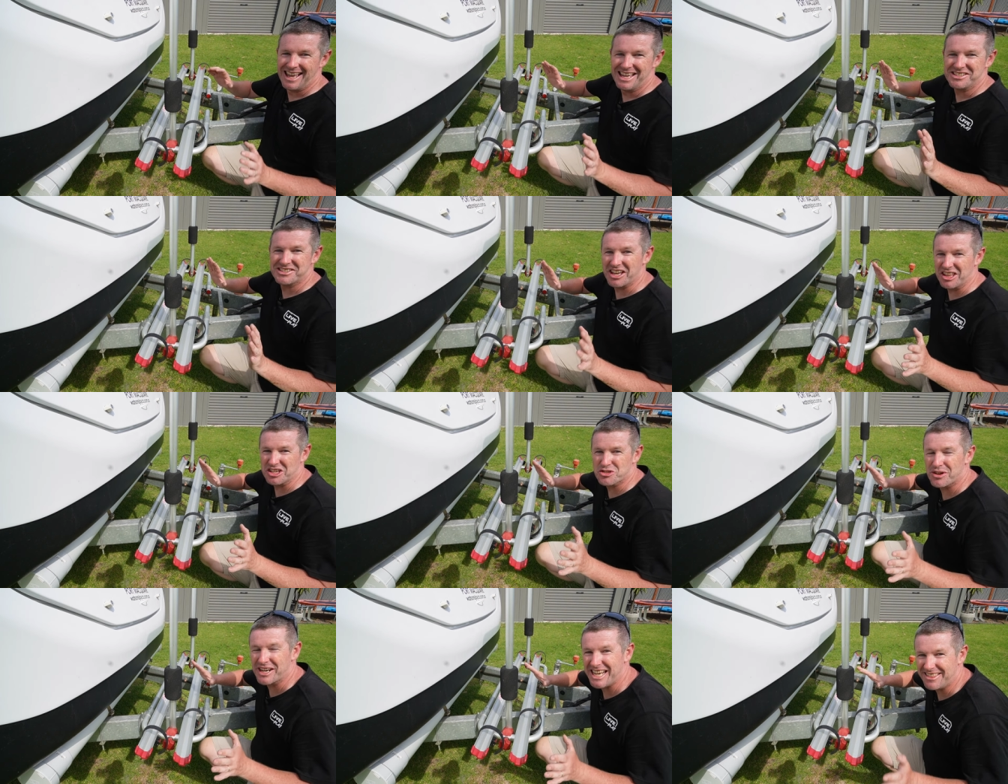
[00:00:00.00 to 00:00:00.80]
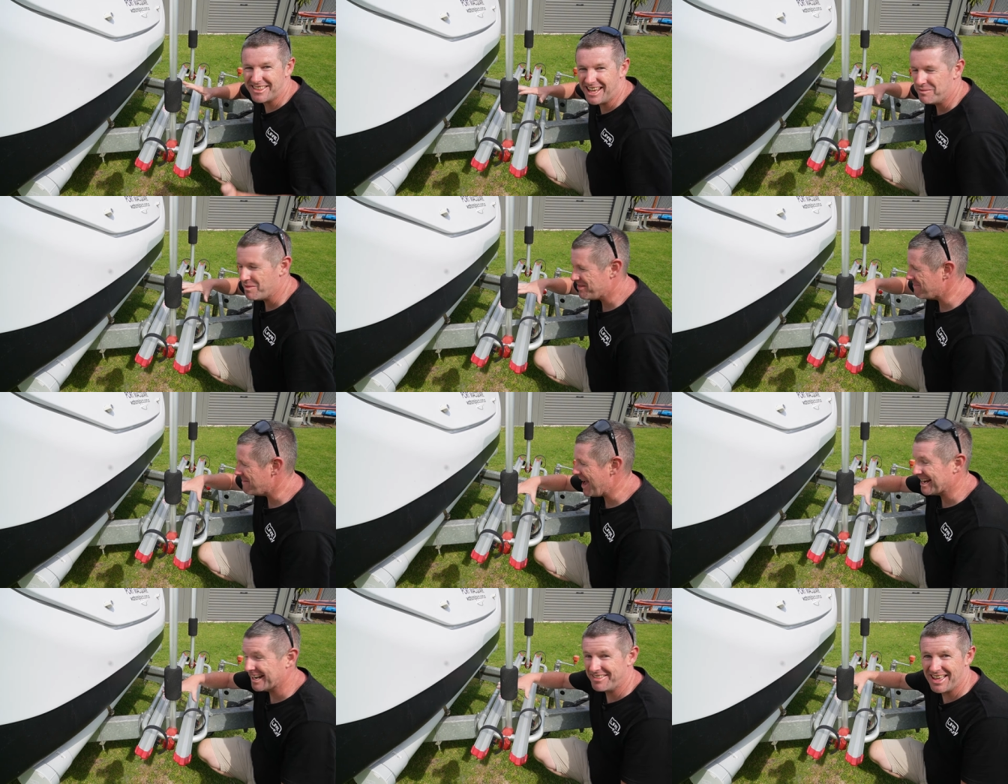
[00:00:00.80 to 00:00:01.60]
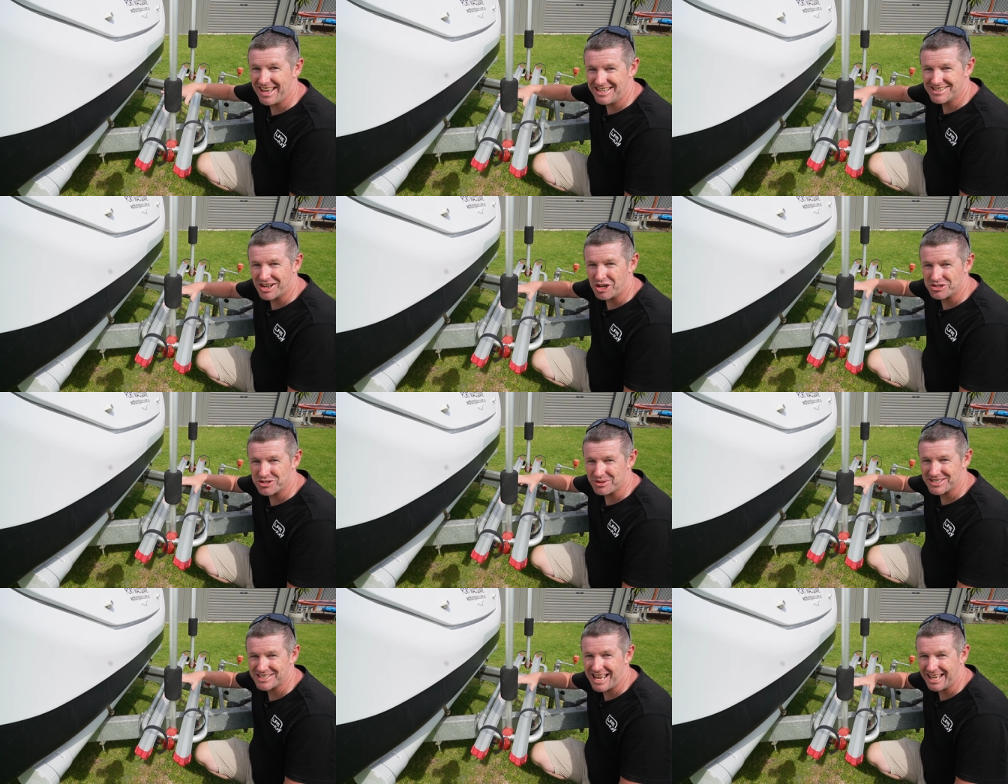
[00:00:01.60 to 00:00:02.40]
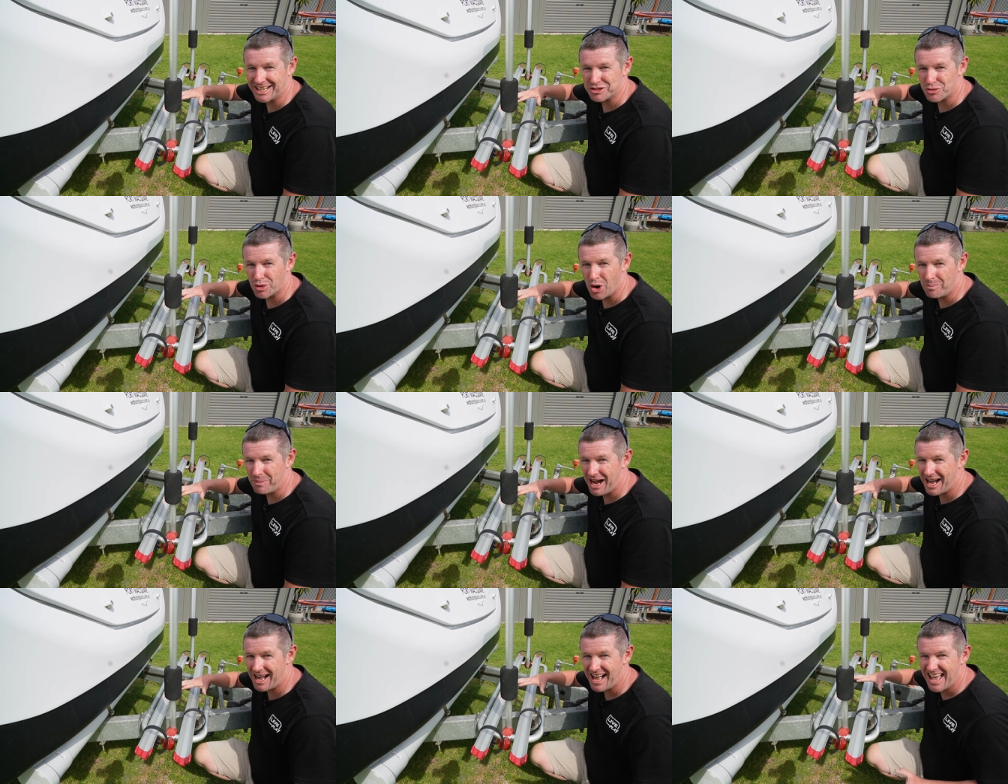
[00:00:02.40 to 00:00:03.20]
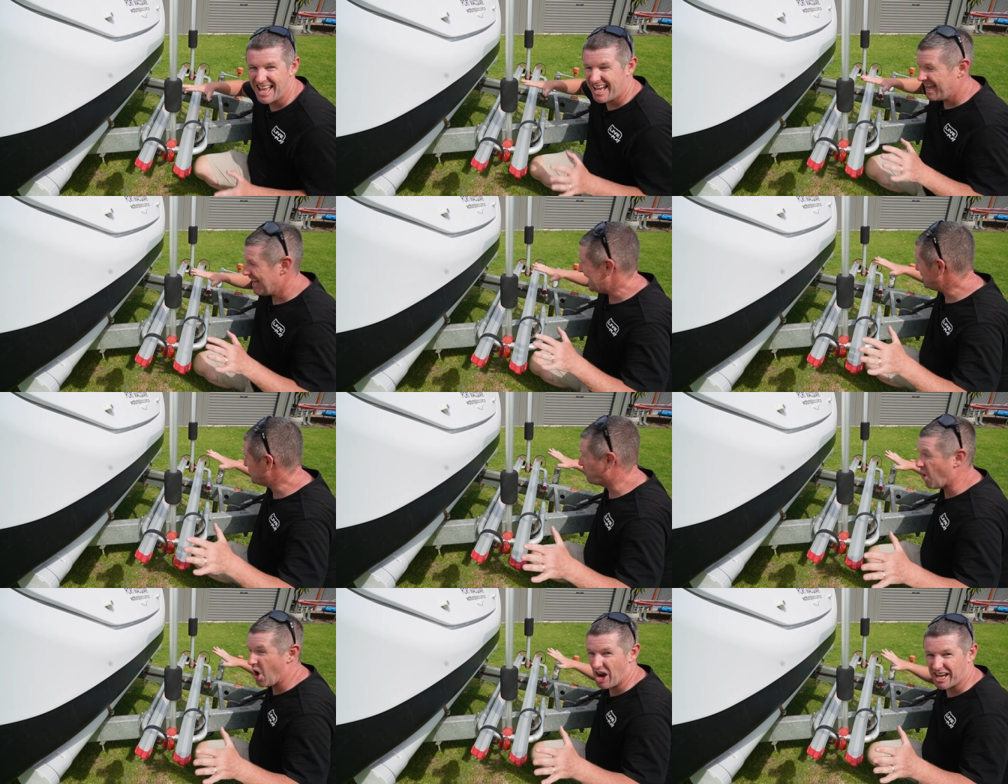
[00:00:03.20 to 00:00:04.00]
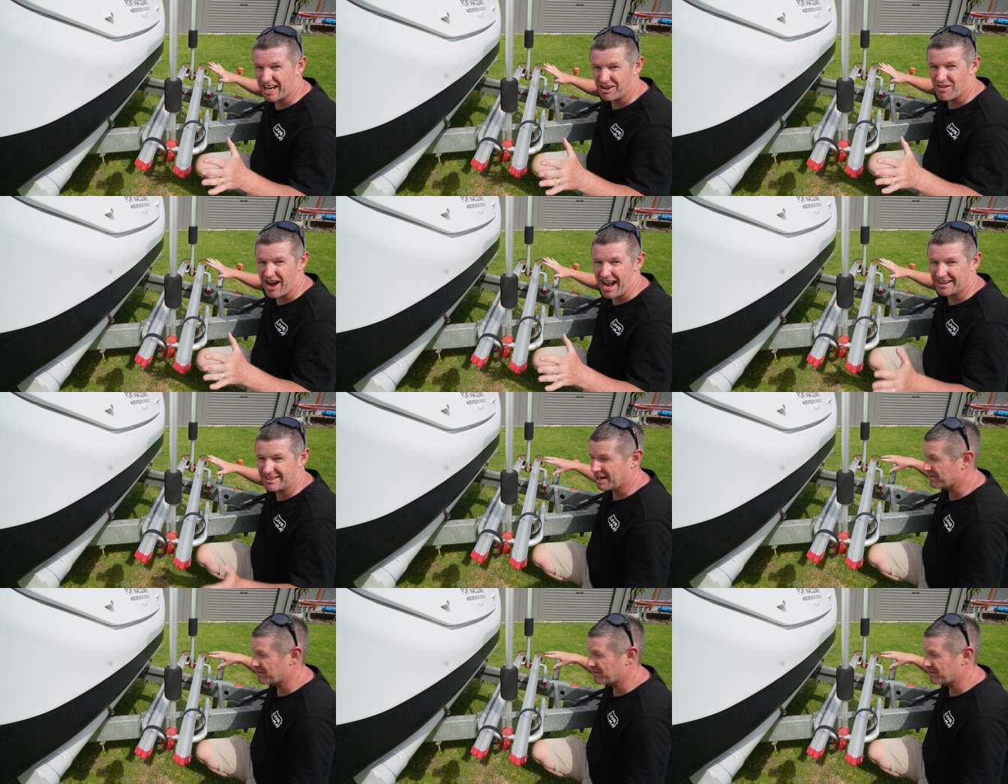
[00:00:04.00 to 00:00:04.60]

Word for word: So the tricky thing with mounting these onto a standard drawbar is working around